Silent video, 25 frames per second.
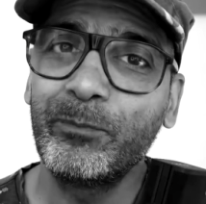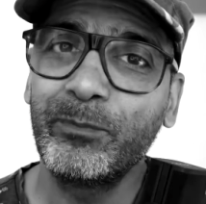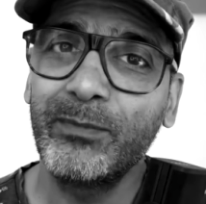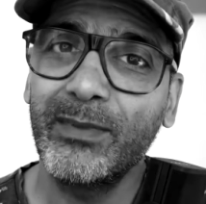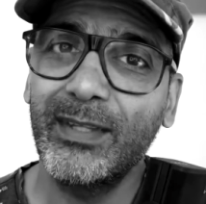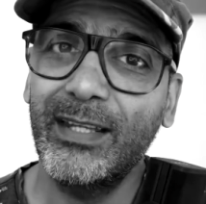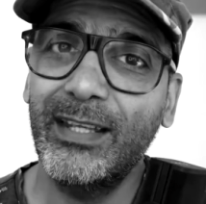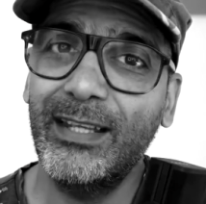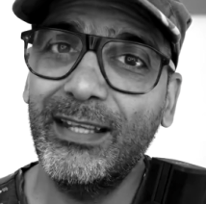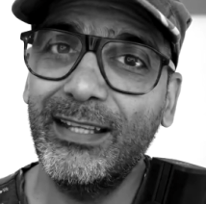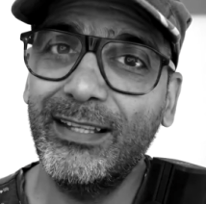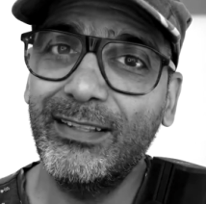
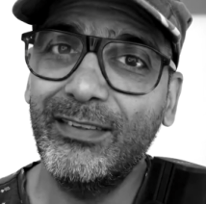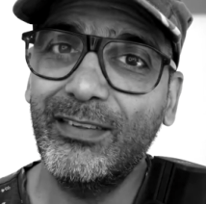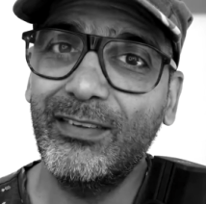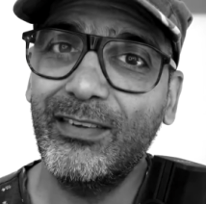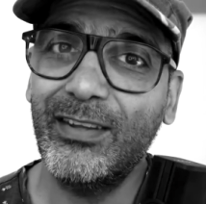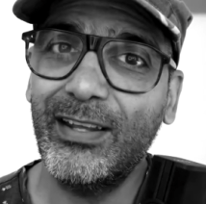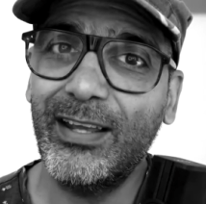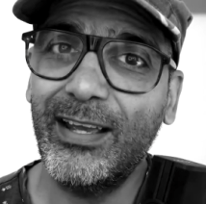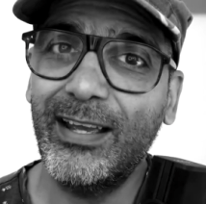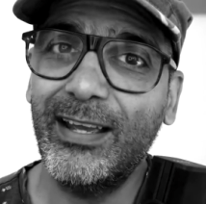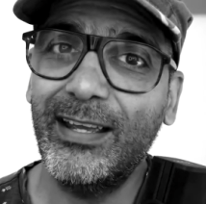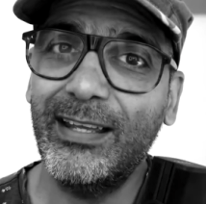is
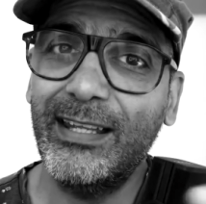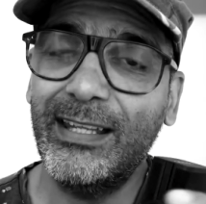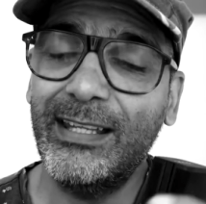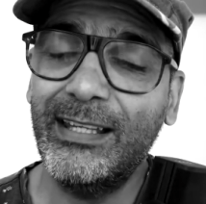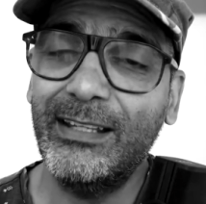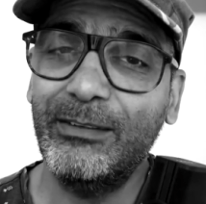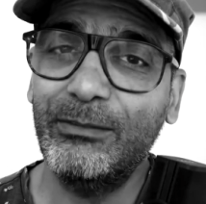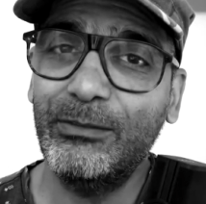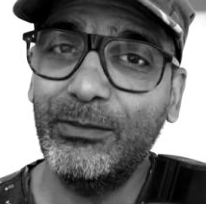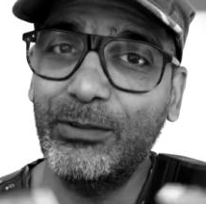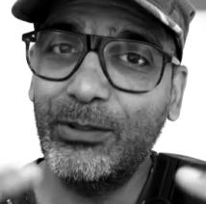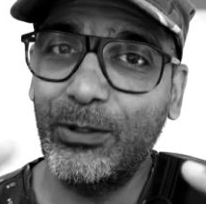that
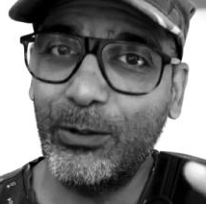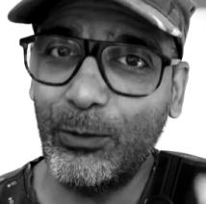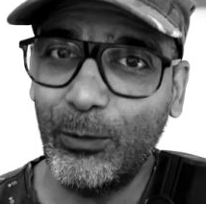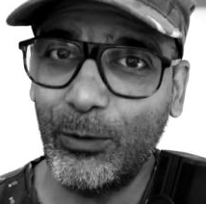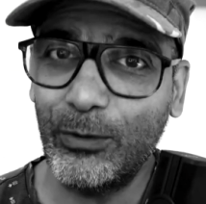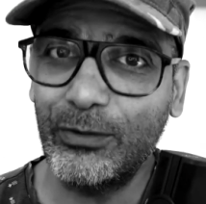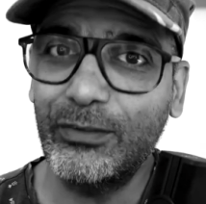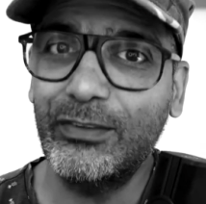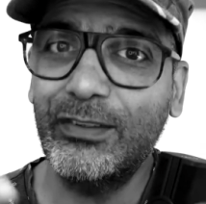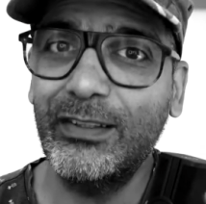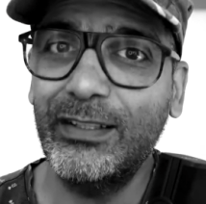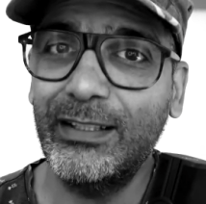it
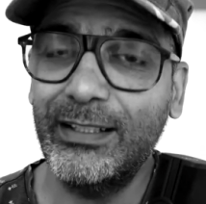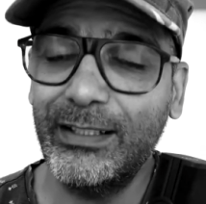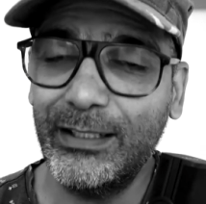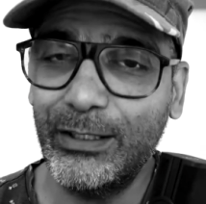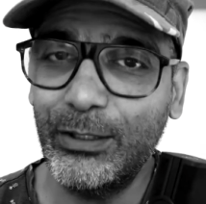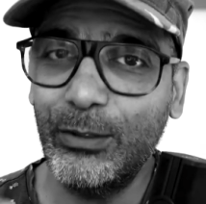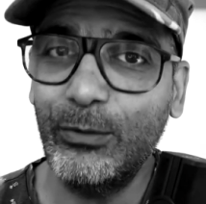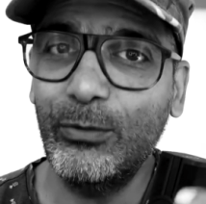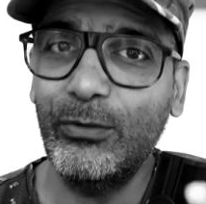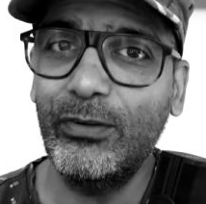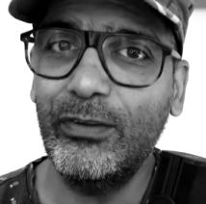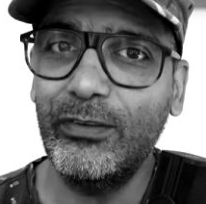constantly
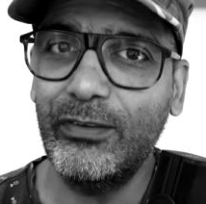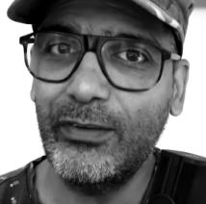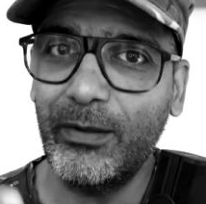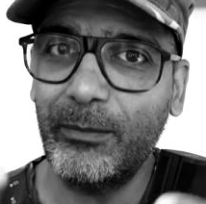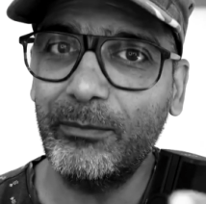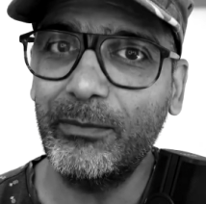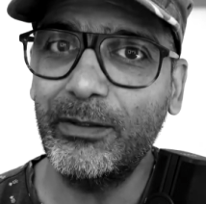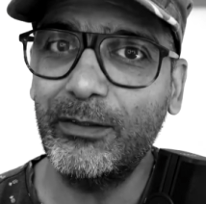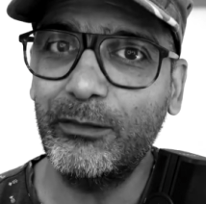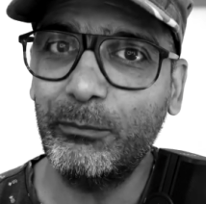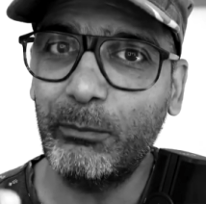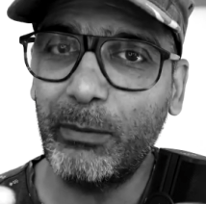uses
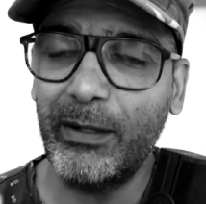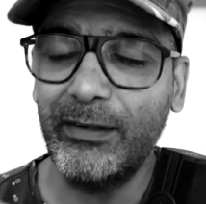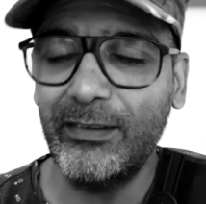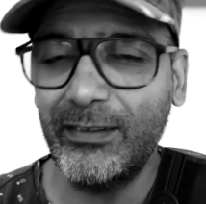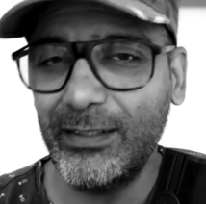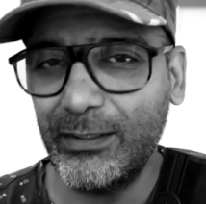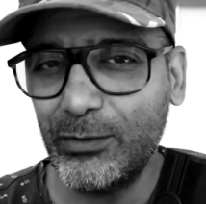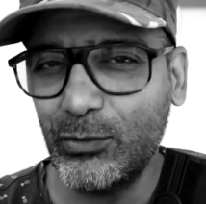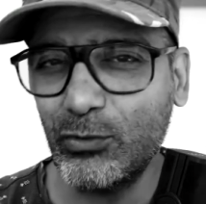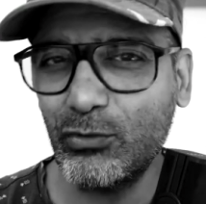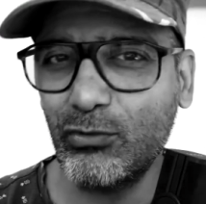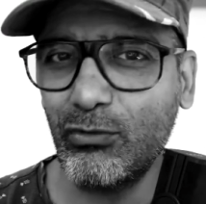up the space.
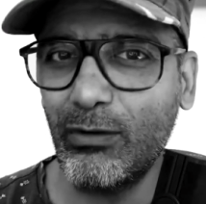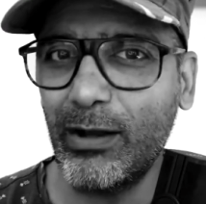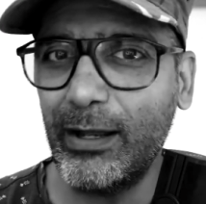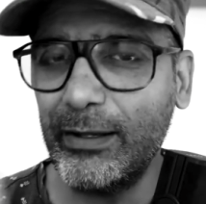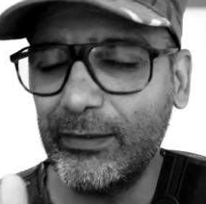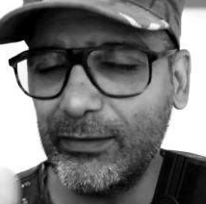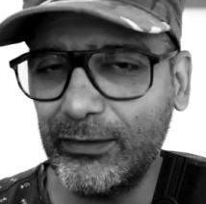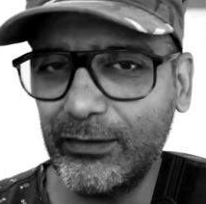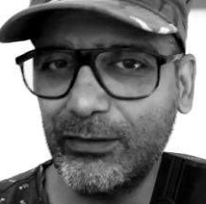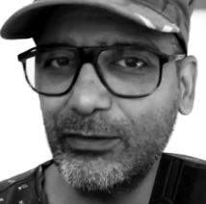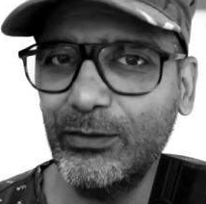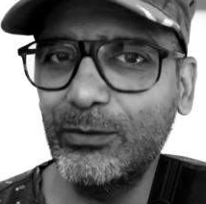It
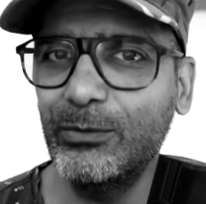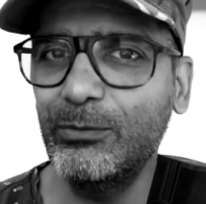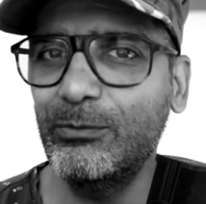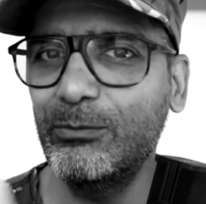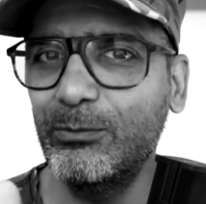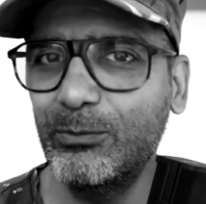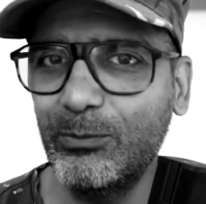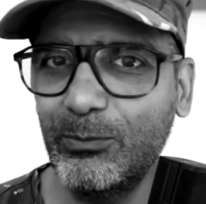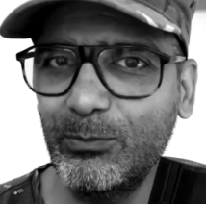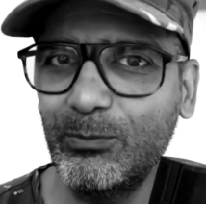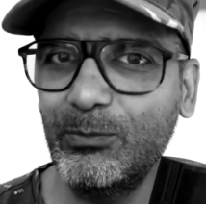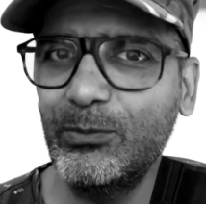tries to
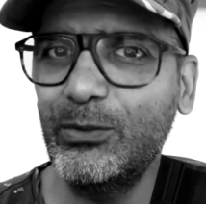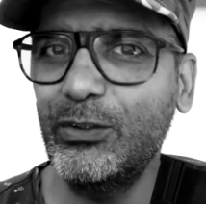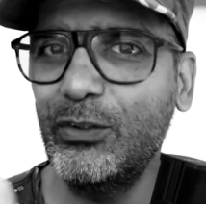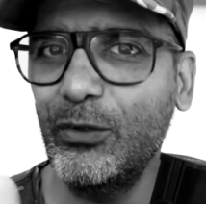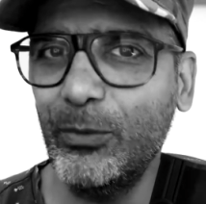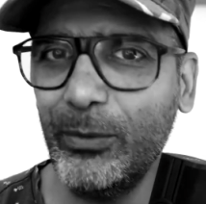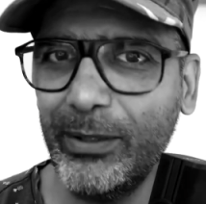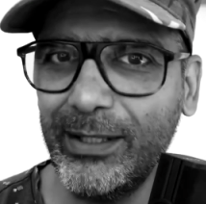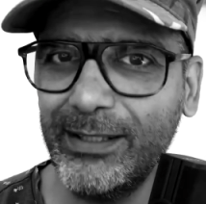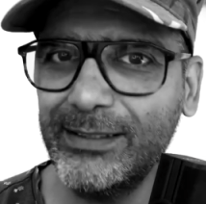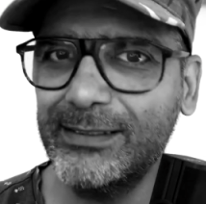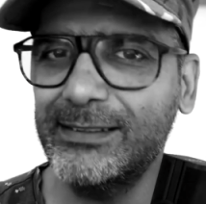
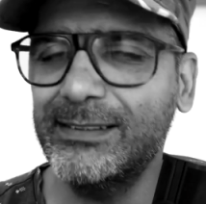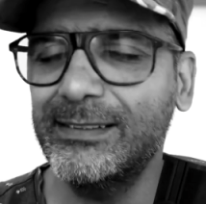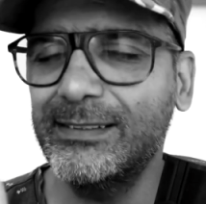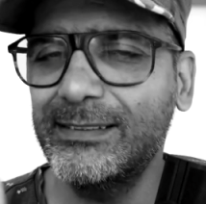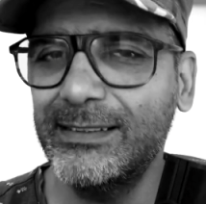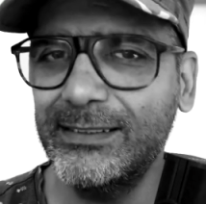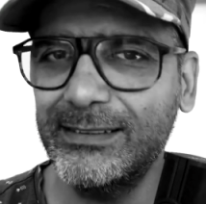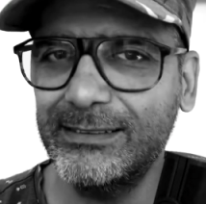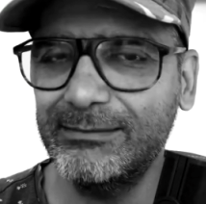do it.